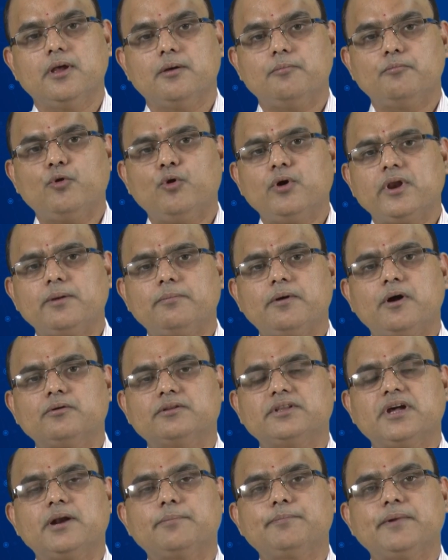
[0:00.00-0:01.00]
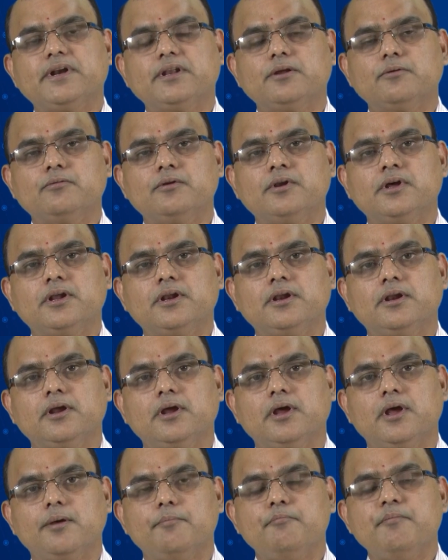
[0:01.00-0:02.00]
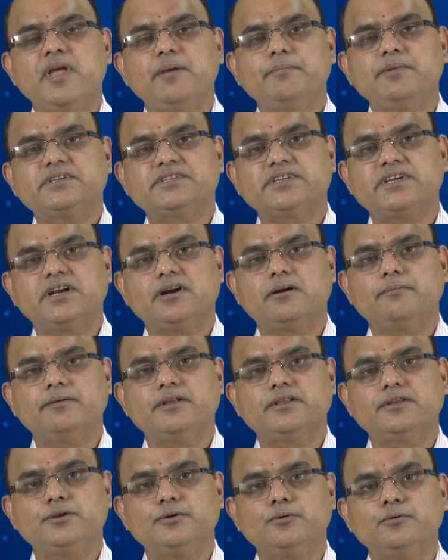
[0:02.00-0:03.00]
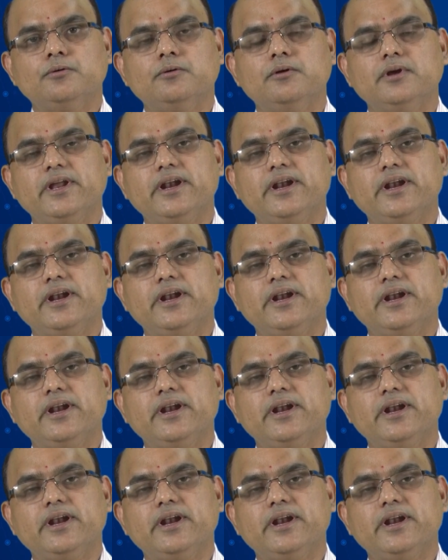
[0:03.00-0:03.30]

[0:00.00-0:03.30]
More about that particular may be shared with you